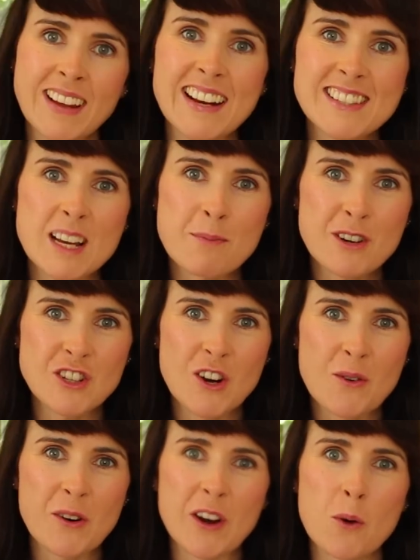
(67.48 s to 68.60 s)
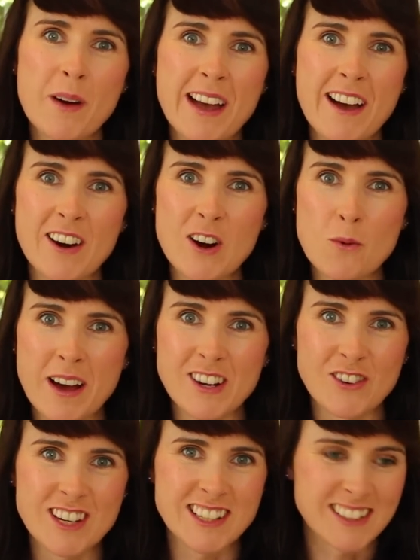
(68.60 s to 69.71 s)
In a separate jug we're going to weigh out our wet
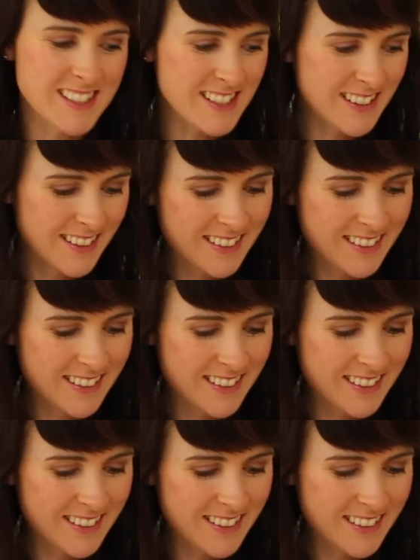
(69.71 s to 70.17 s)
ingredients,